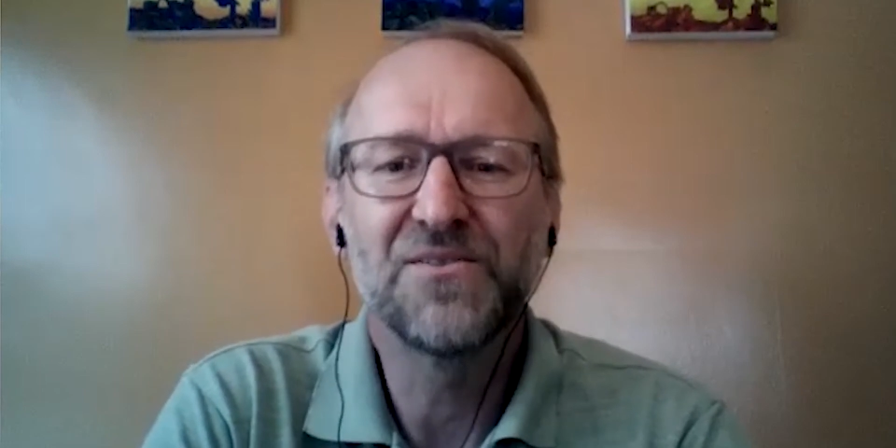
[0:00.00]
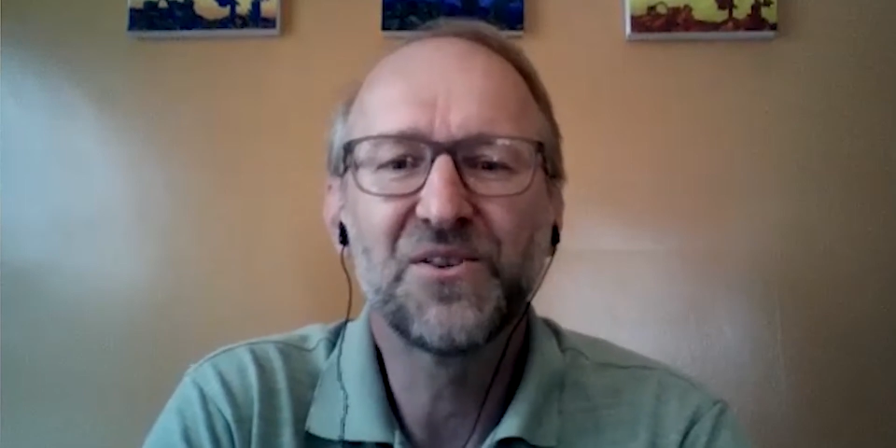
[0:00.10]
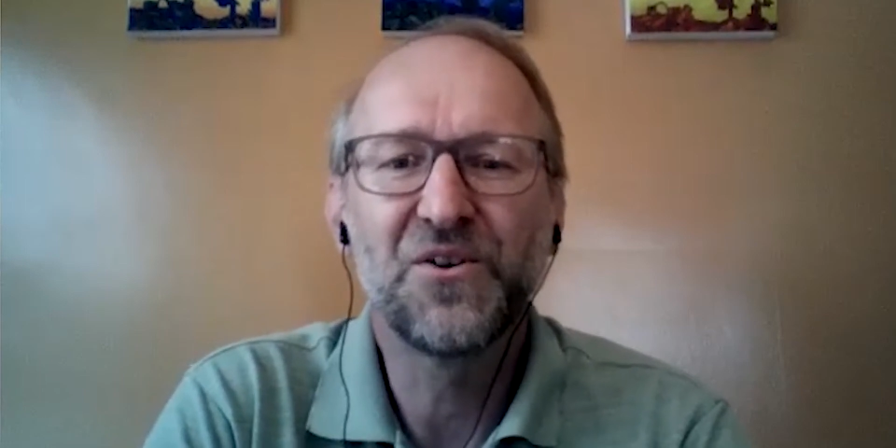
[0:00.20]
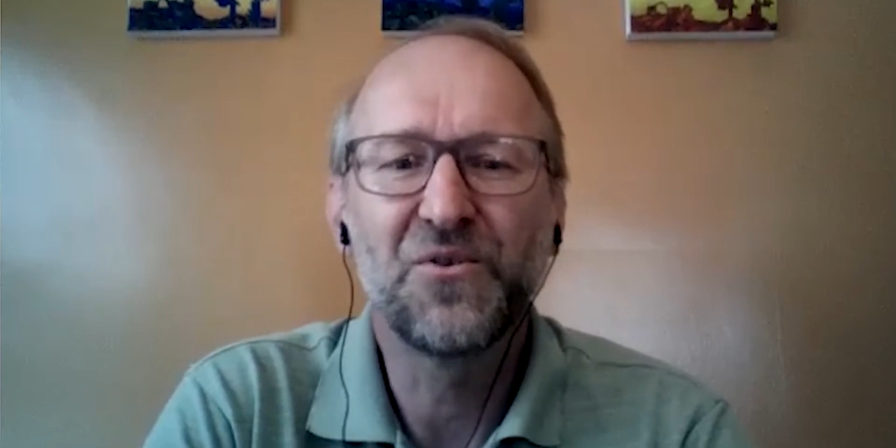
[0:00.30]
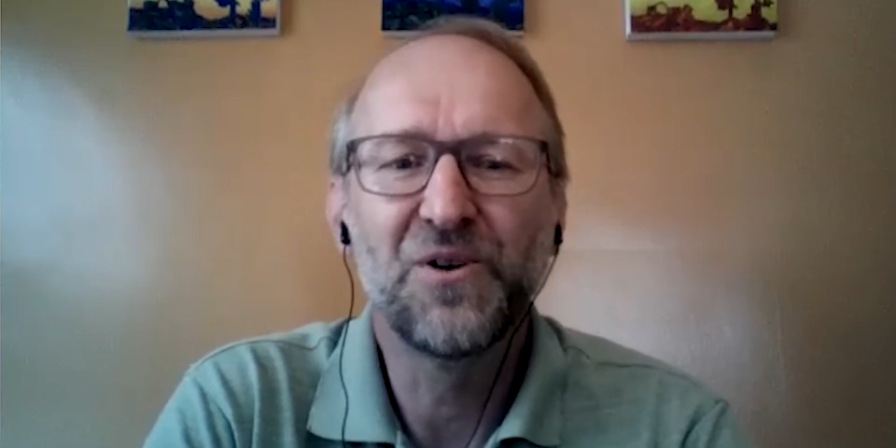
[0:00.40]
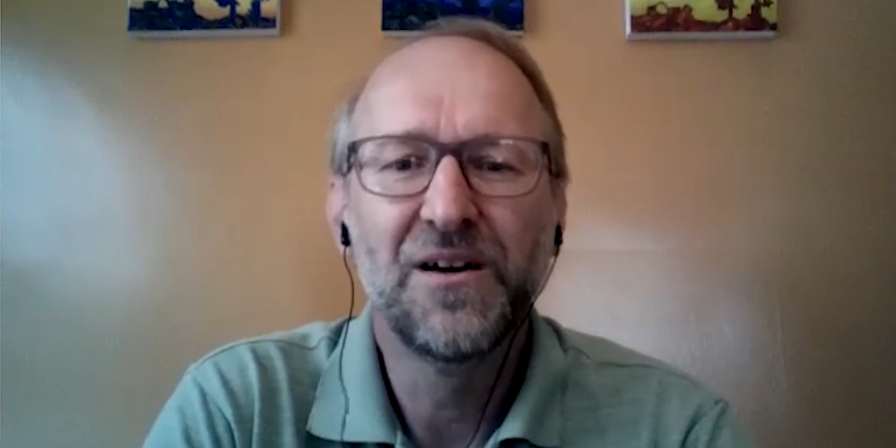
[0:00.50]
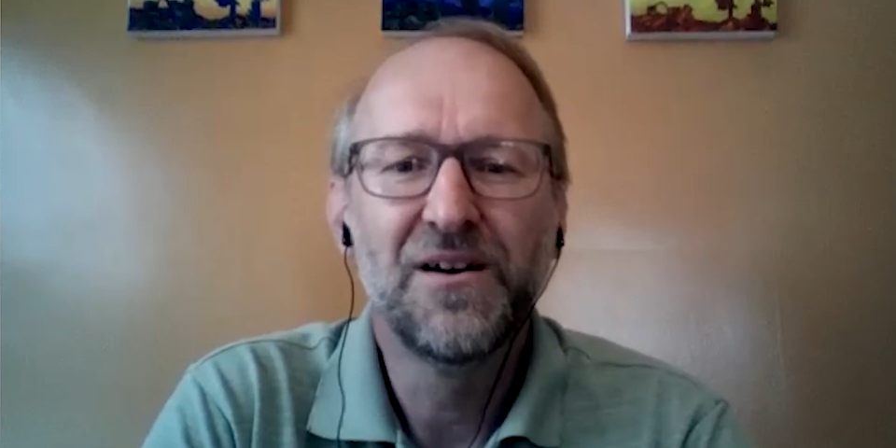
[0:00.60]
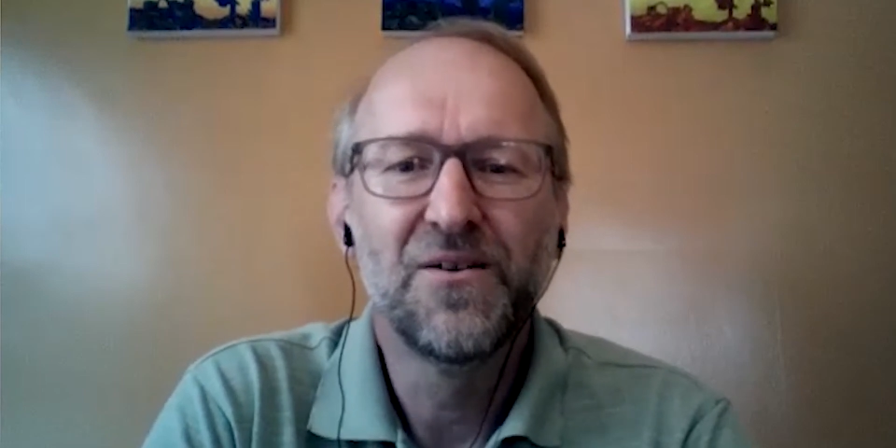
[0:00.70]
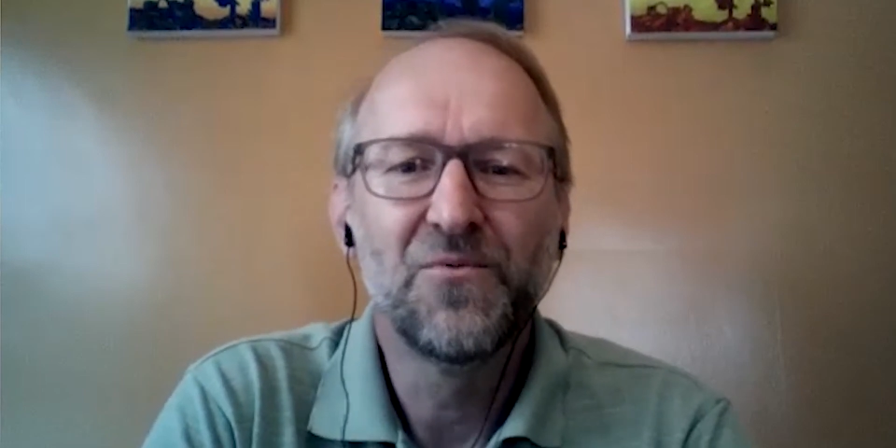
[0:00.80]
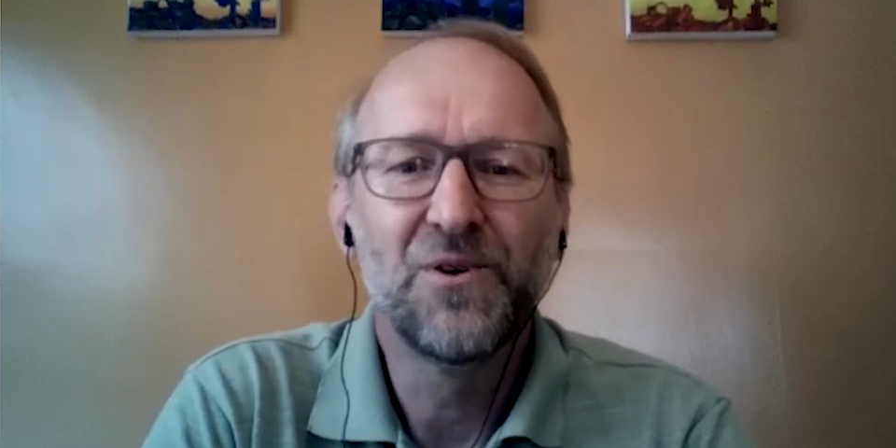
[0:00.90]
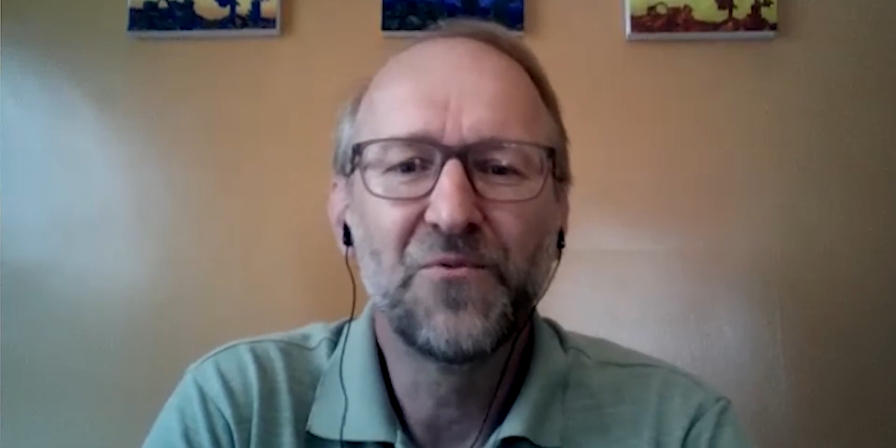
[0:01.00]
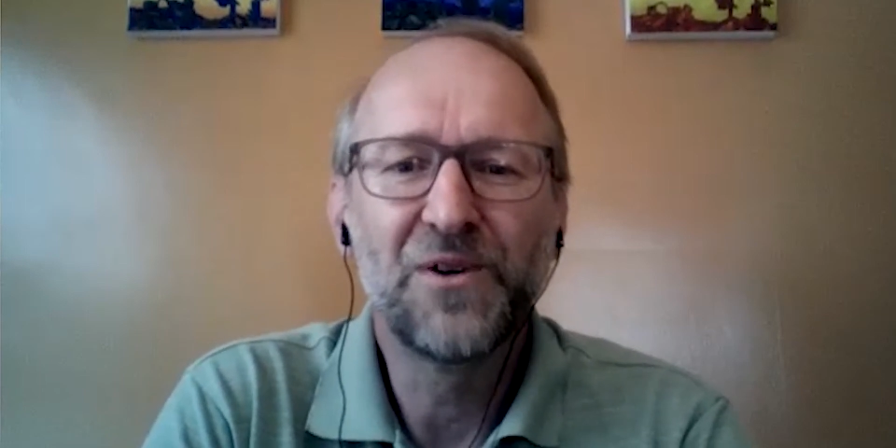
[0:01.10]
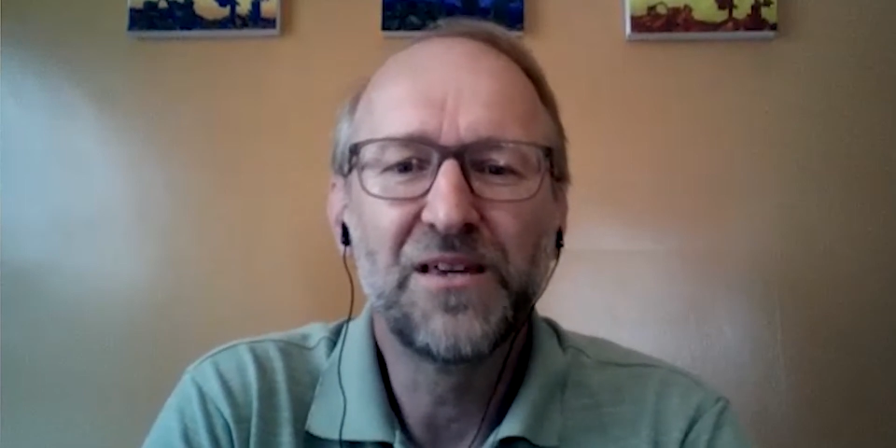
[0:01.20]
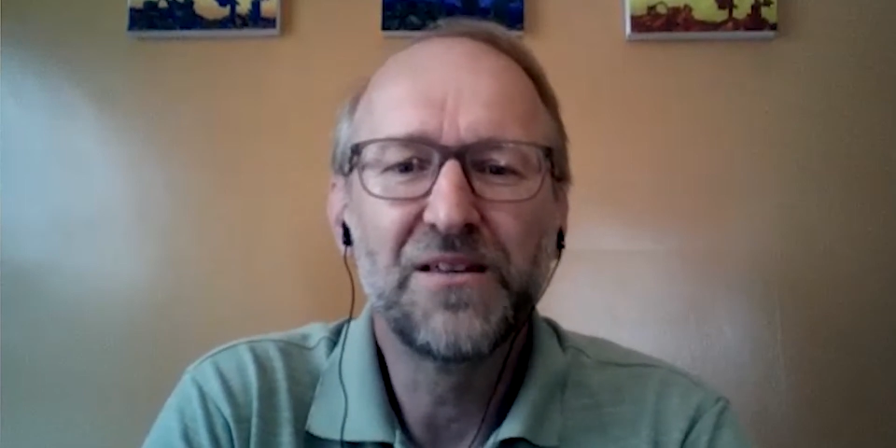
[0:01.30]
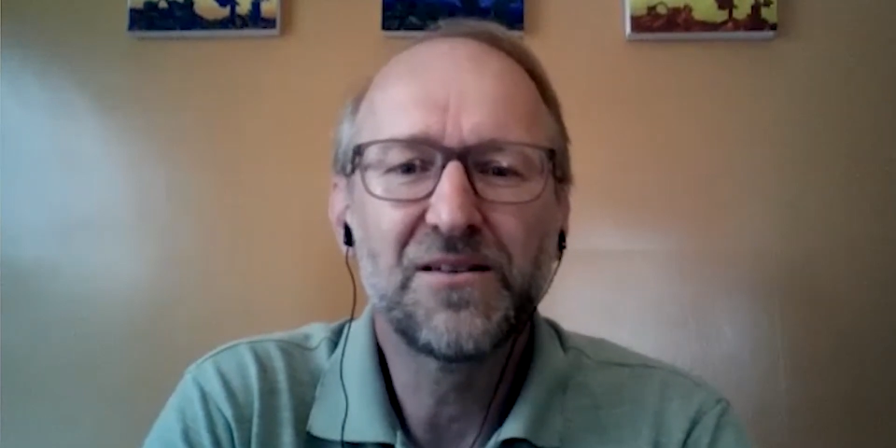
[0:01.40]
So when
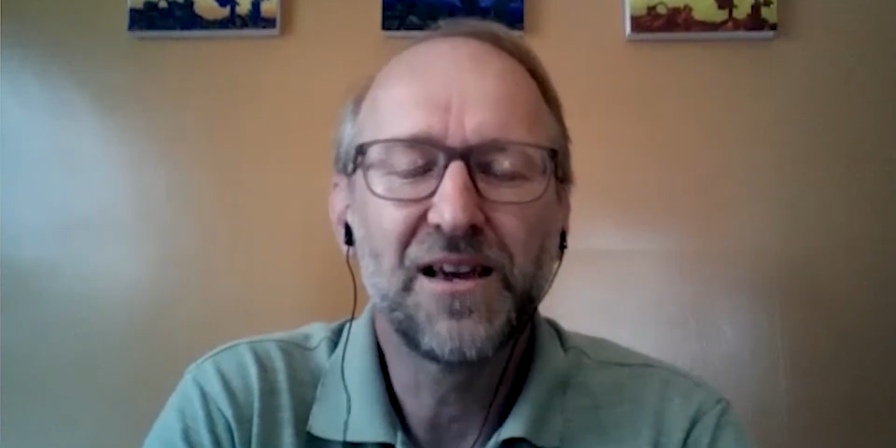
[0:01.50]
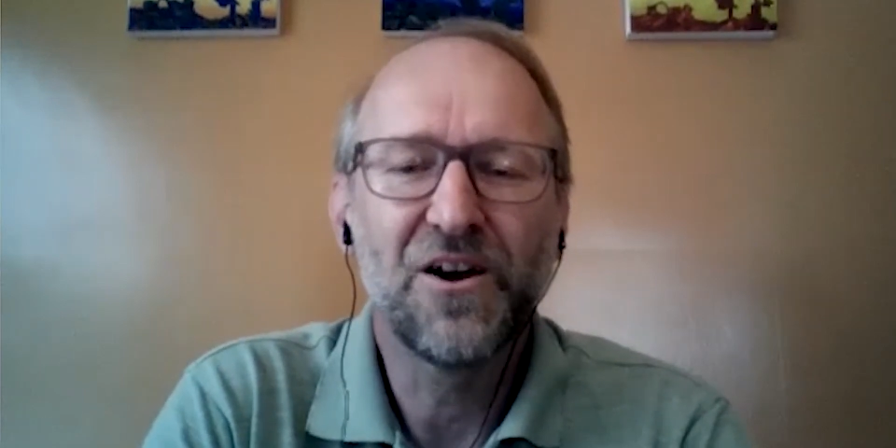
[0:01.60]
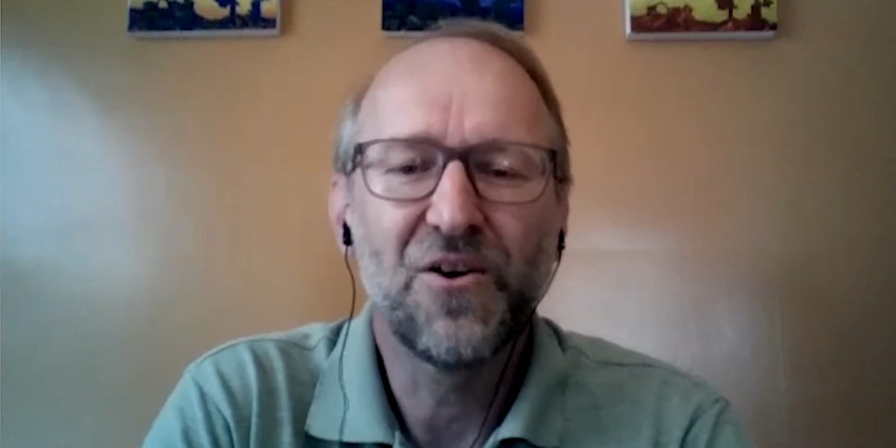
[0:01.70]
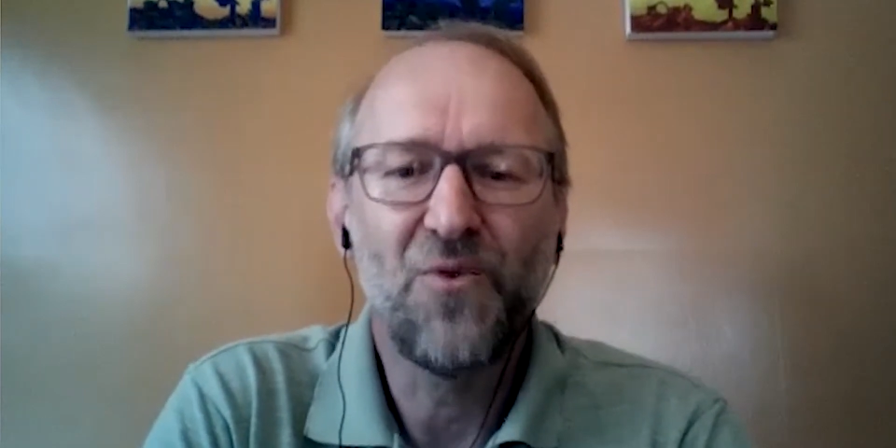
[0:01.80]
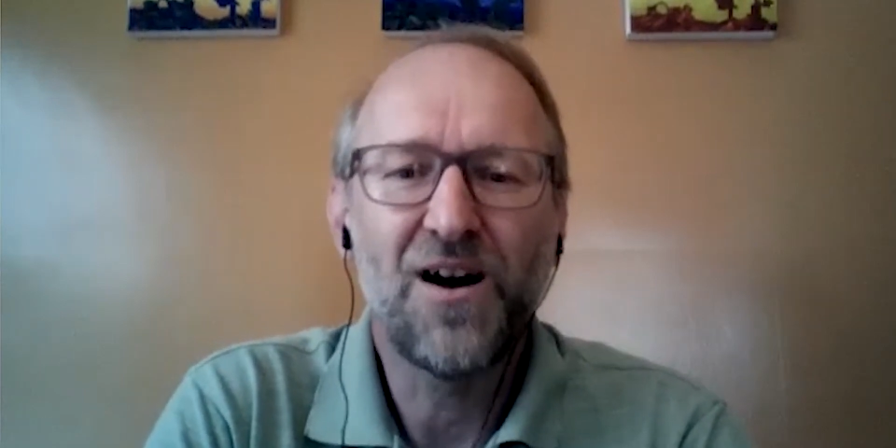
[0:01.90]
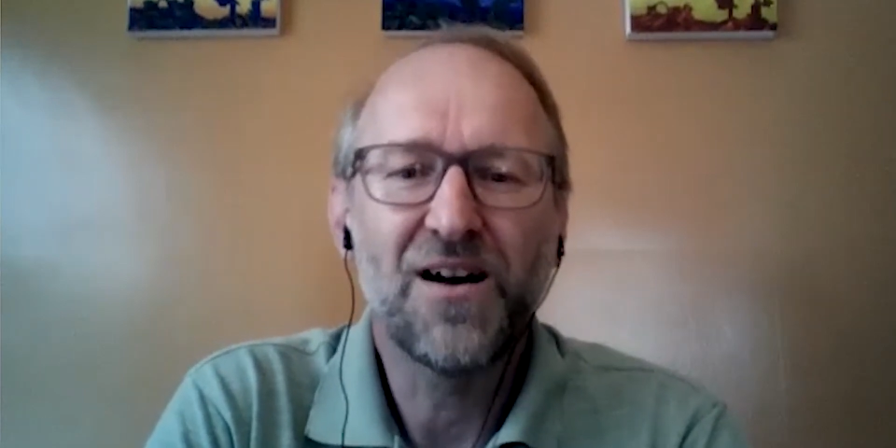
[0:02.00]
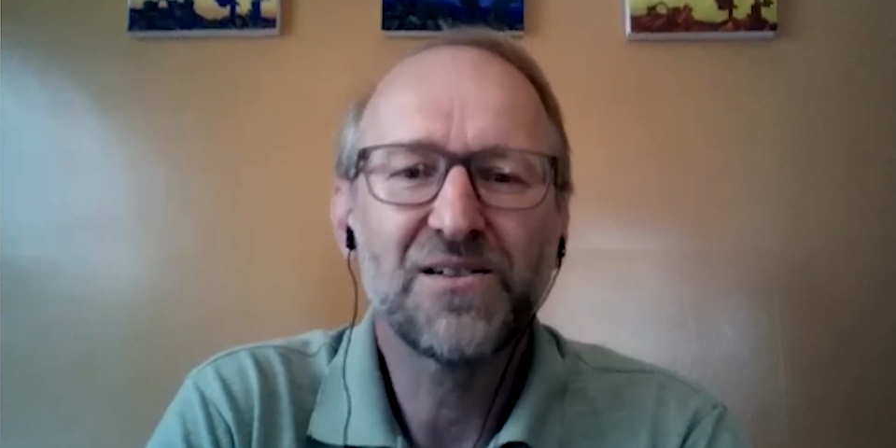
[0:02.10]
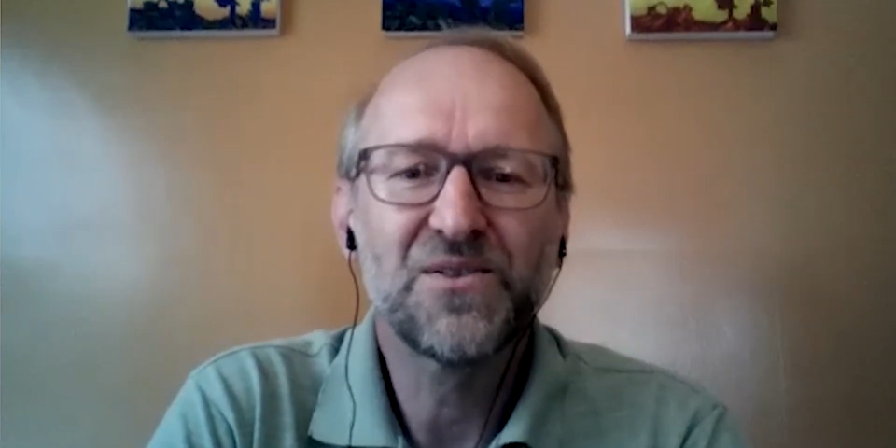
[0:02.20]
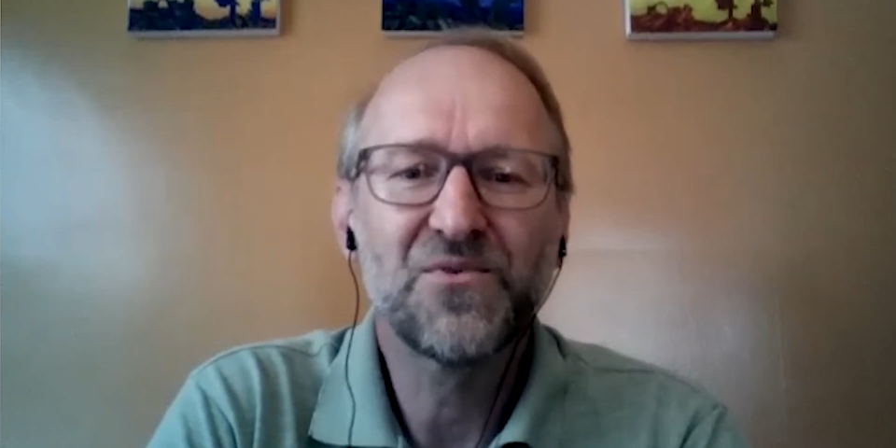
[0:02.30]
we take our walks,